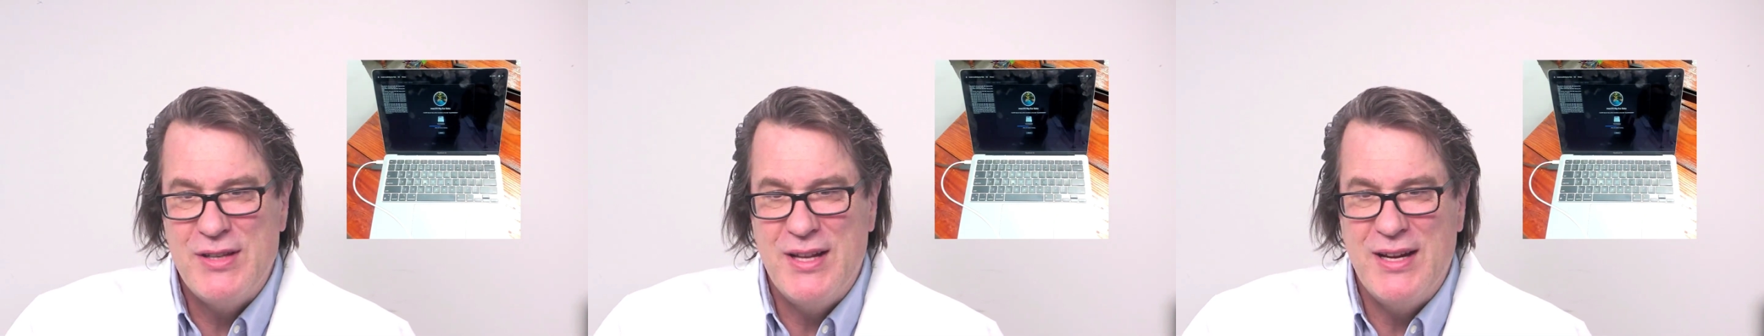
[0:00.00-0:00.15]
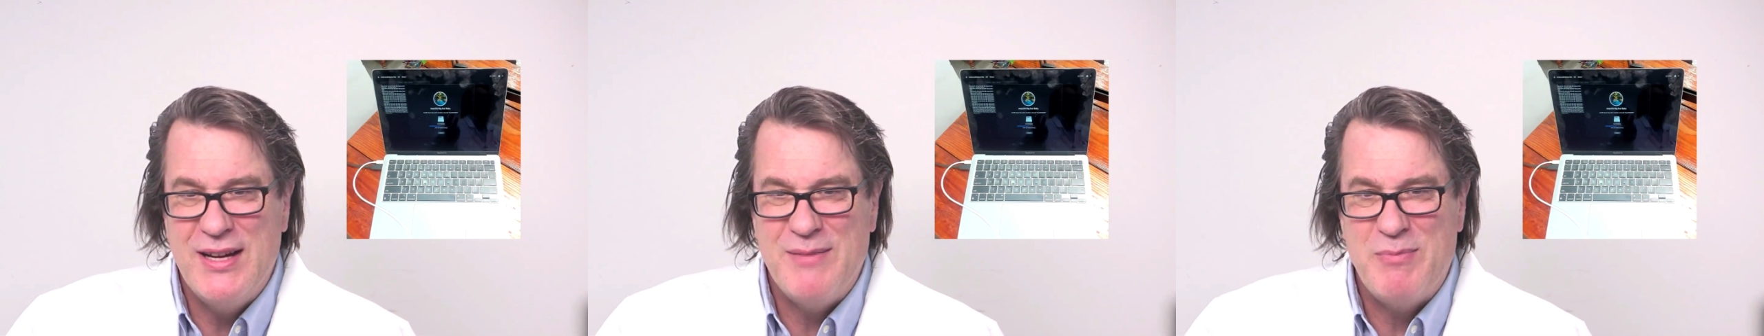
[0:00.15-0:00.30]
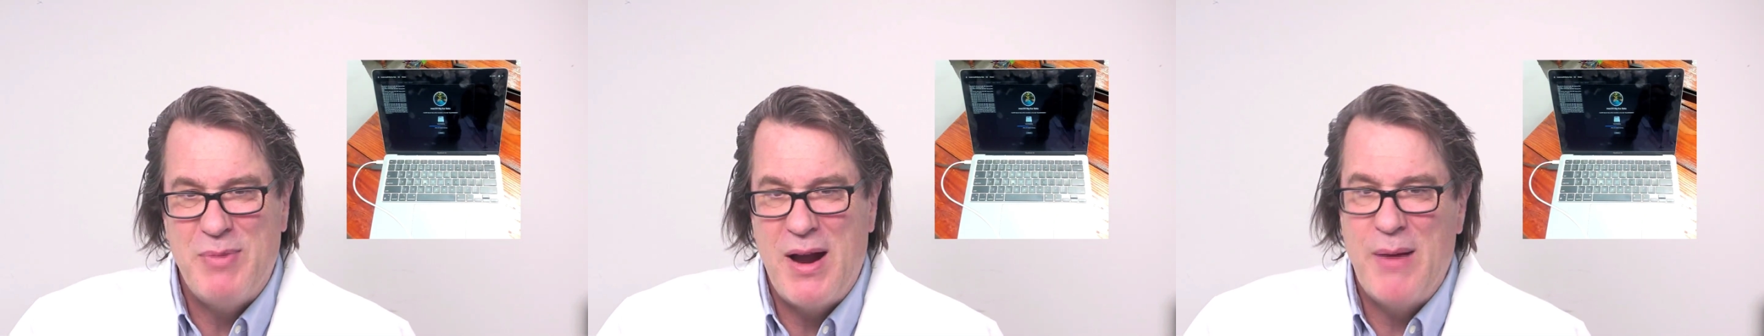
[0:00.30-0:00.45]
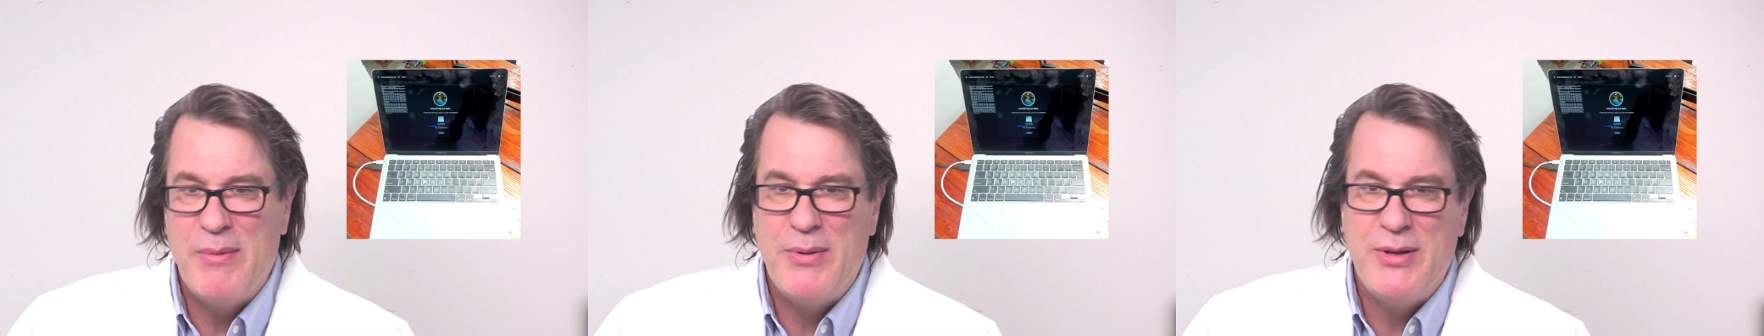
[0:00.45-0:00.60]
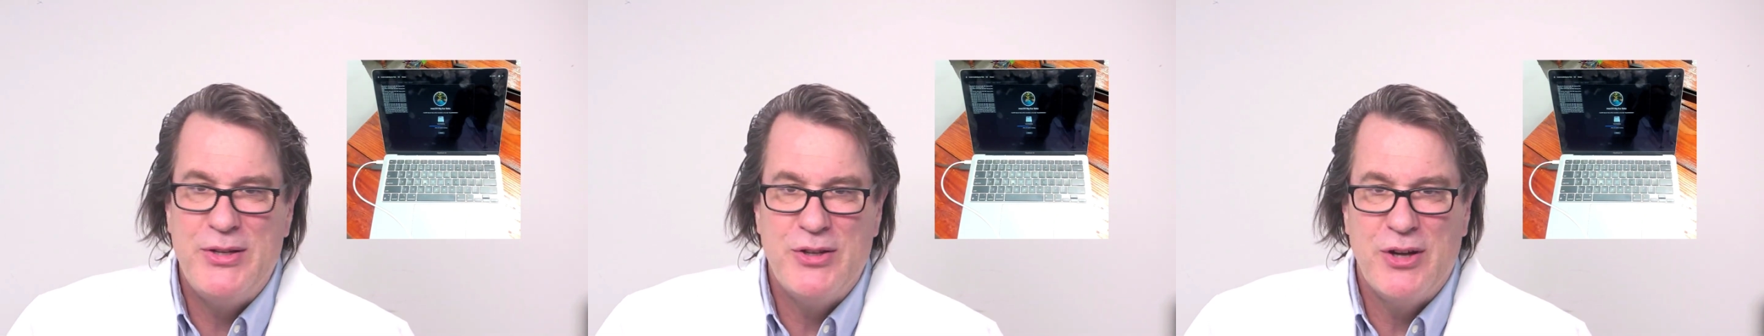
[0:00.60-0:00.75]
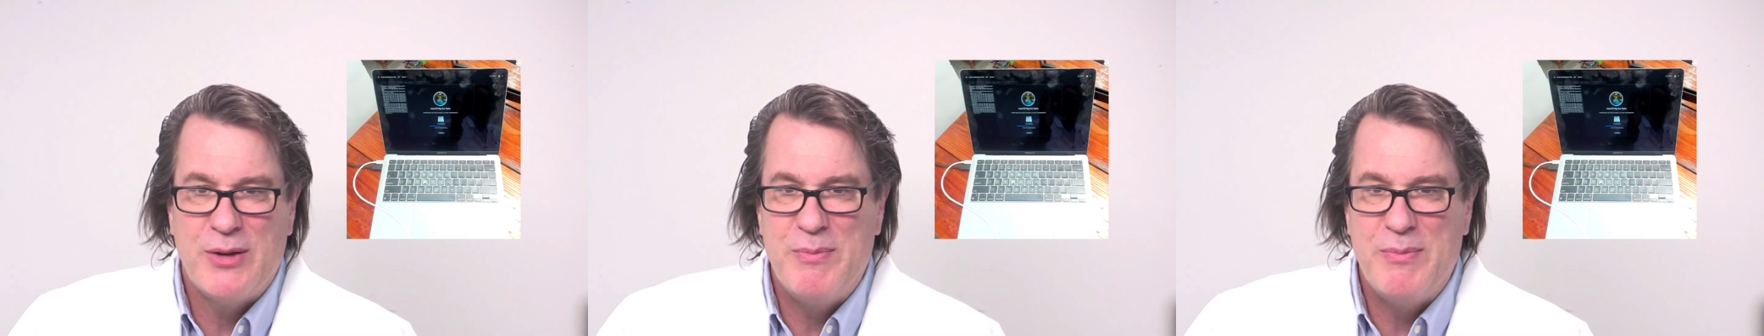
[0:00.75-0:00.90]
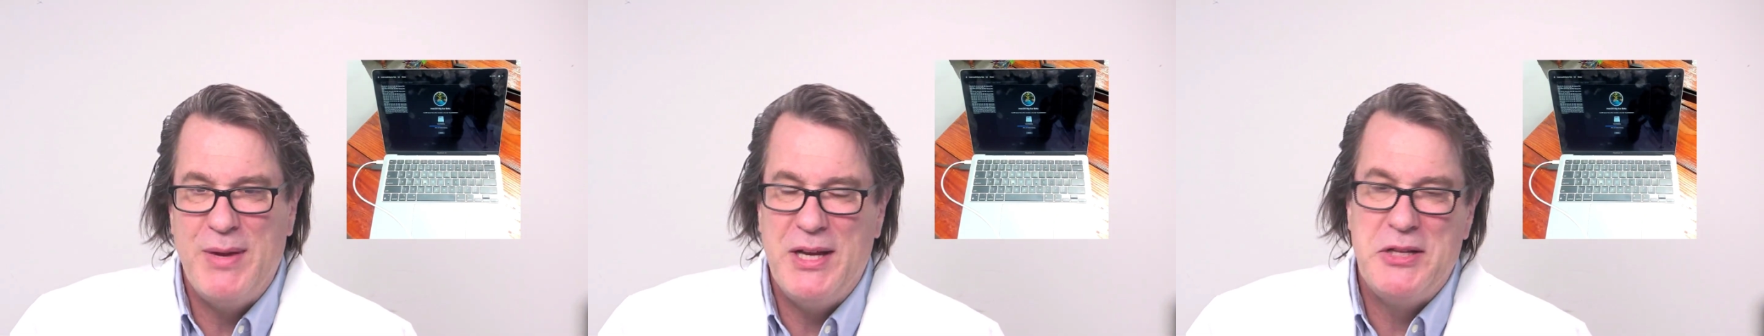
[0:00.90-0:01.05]
it probably took
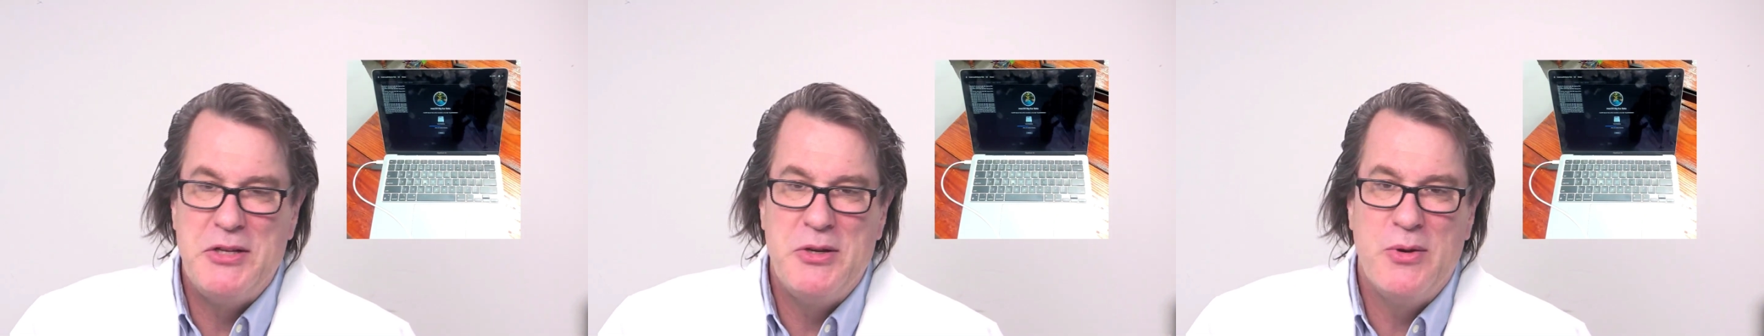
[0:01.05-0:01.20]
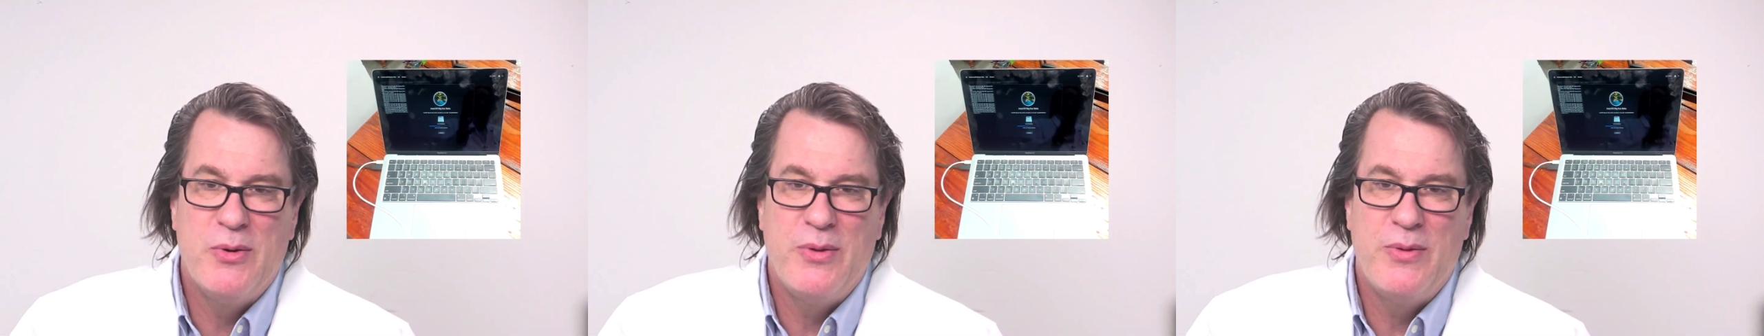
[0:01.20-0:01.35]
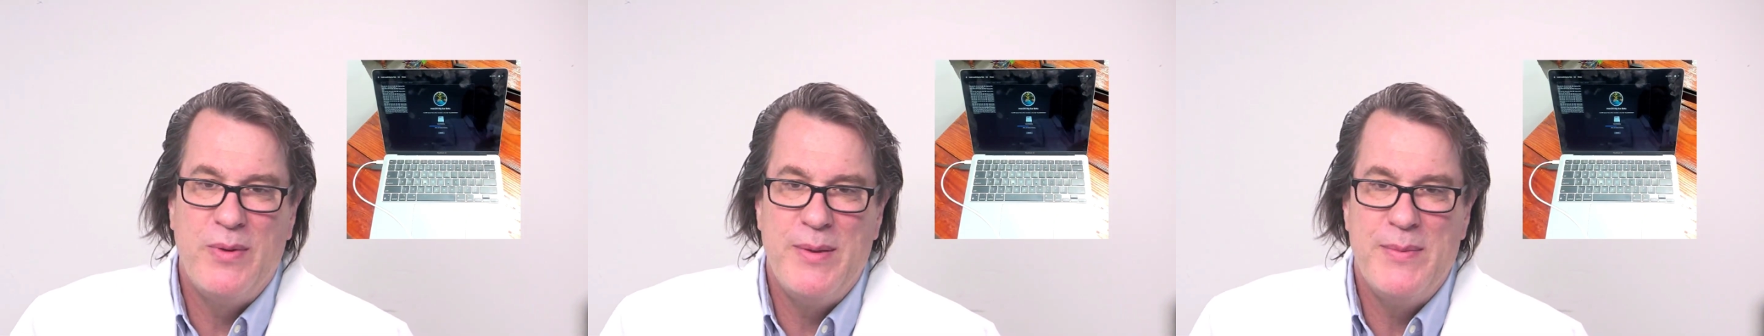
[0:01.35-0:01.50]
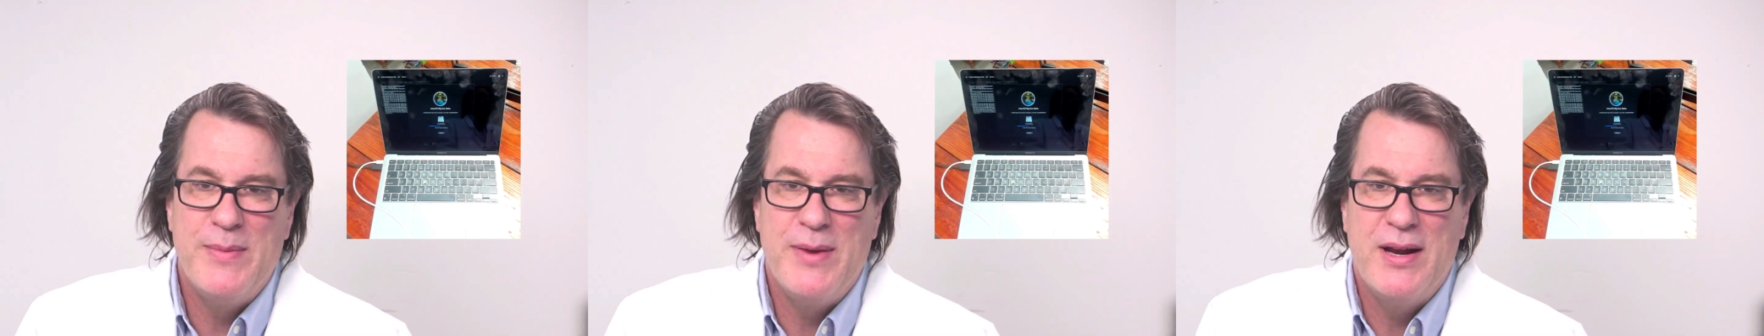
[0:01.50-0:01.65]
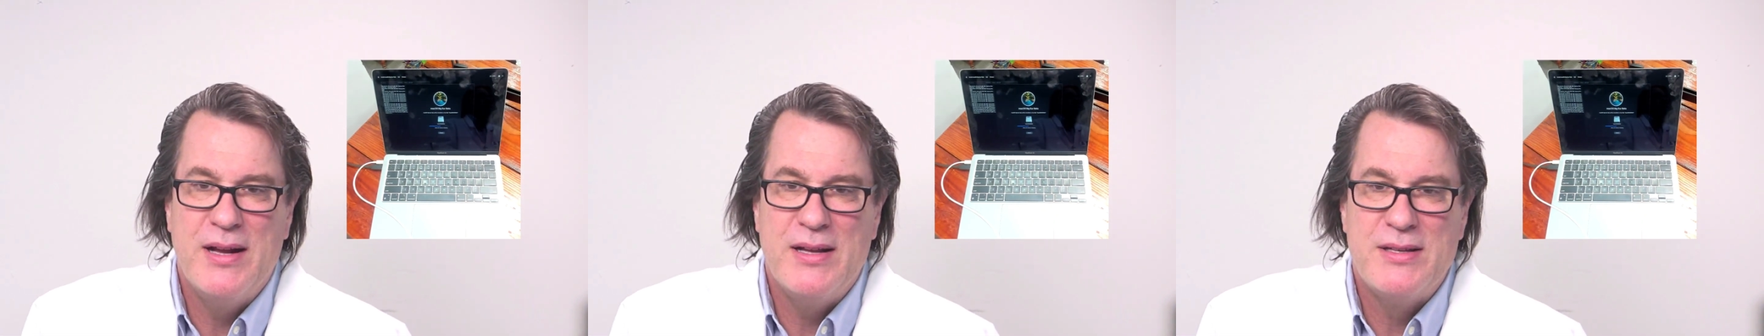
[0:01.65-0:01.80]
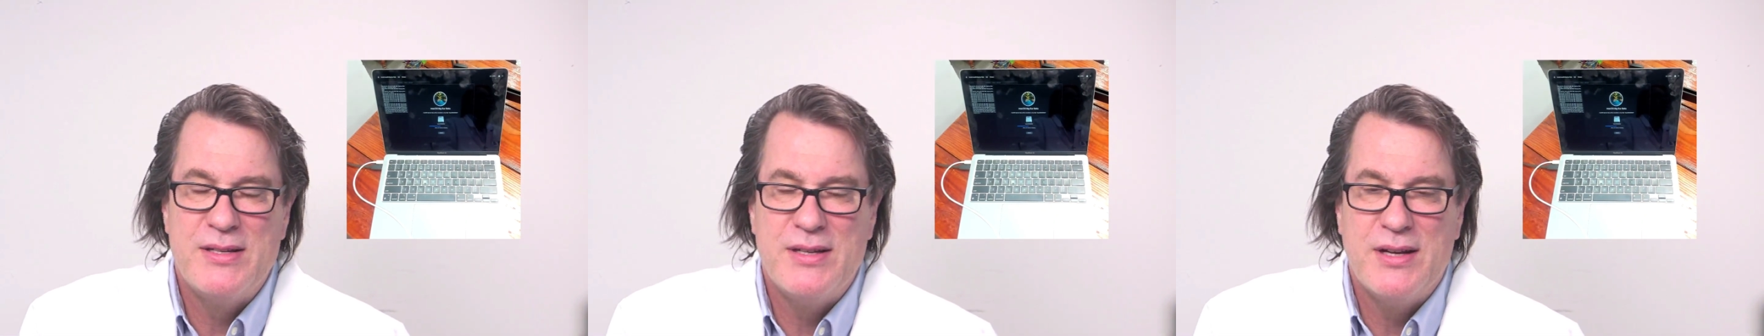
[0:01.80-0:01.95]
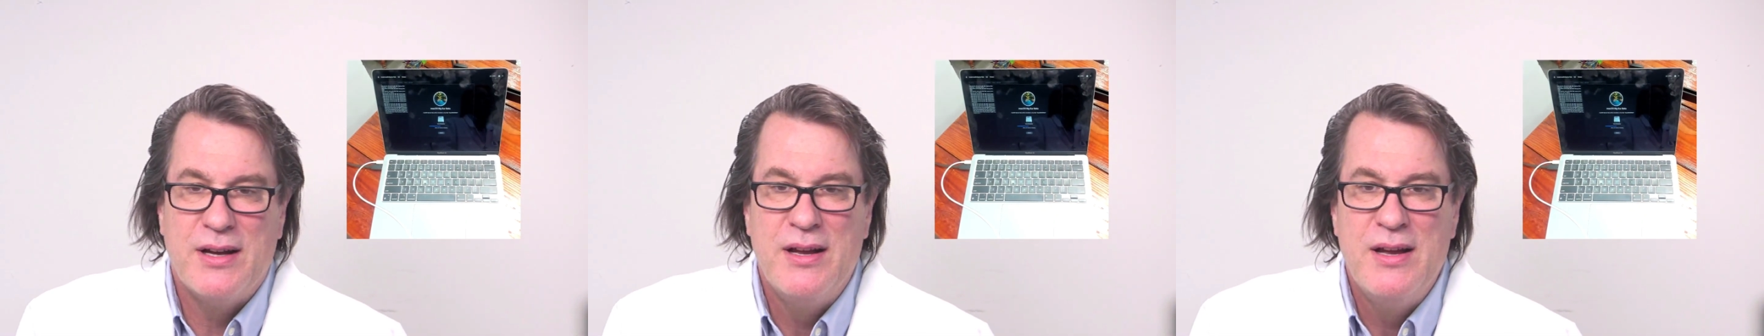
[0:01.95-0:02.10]
me 2 or 3 minutes
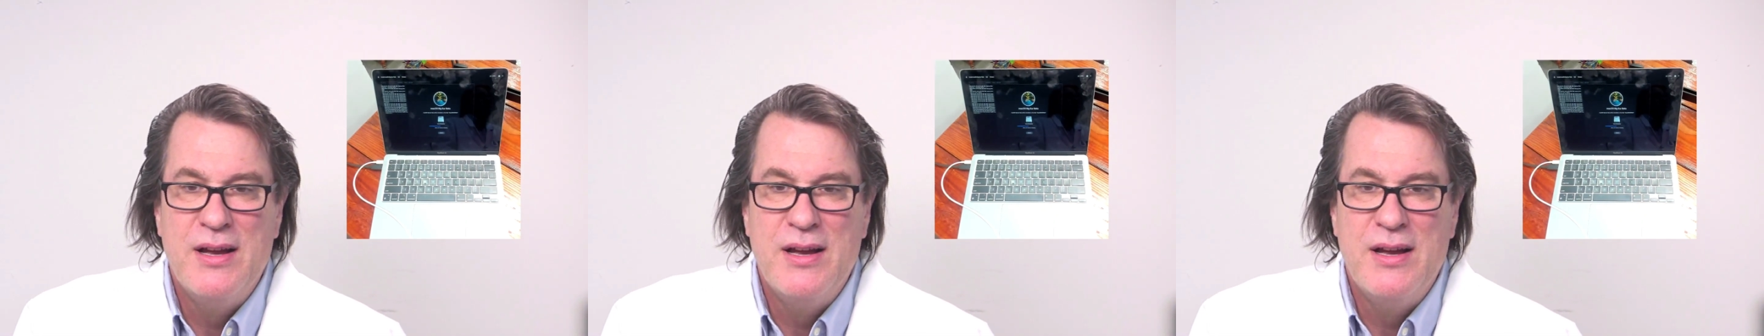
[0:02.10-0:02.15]
to